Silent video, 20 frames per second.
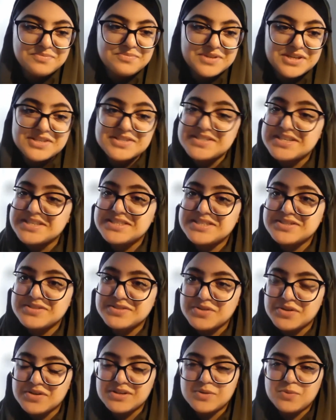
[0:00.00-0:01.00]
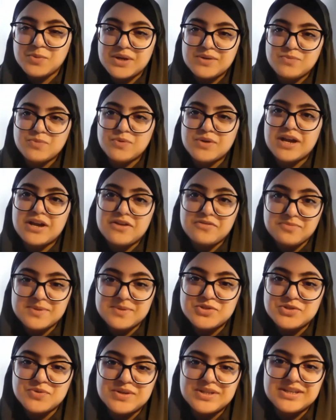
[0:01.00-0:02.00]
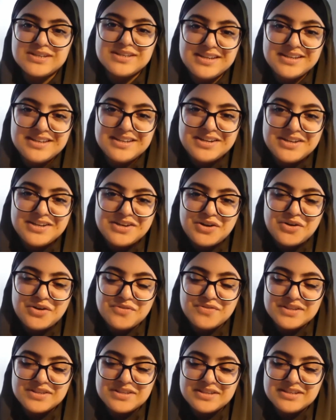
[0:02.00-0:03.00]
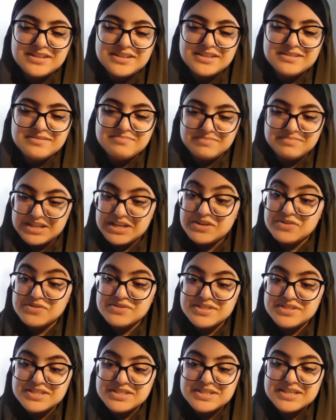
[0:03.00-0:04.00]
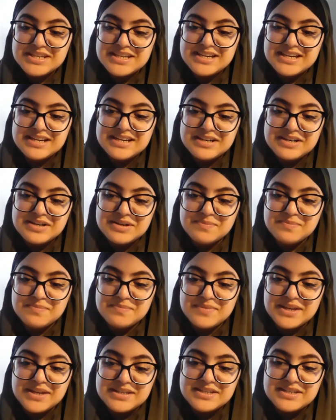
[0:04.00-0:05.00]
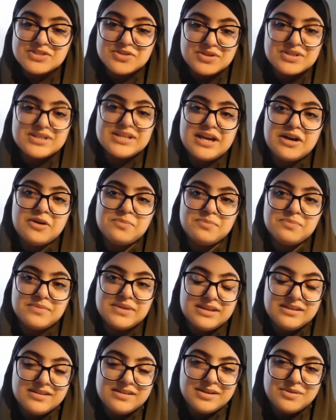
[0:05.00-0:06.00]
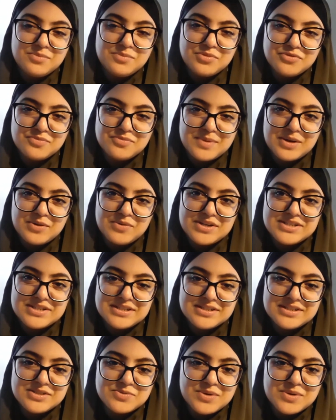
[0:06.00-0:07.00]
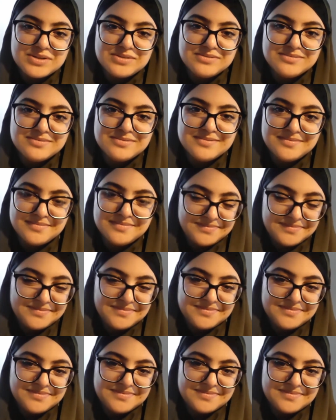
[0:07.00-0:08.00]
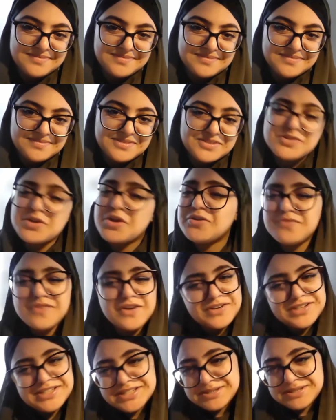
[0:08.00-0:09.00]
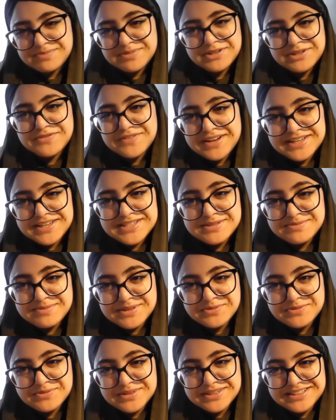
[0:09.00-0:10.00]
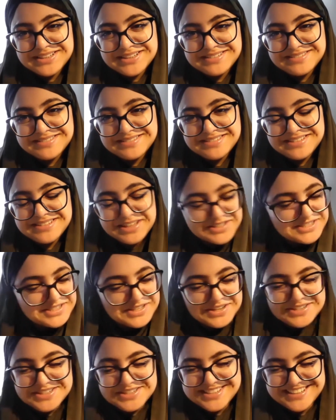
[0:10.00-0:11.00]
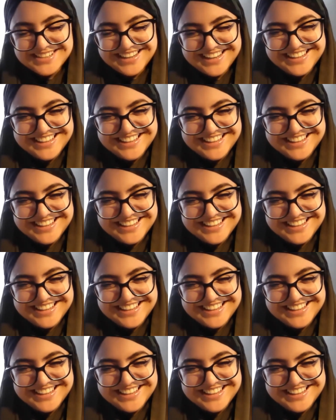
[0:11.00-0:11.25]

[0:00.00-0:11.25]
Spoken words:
because that's certainly what I've been doing over the years, and it certainly helped me improve my writing as well. Not very deep advice, but really get started.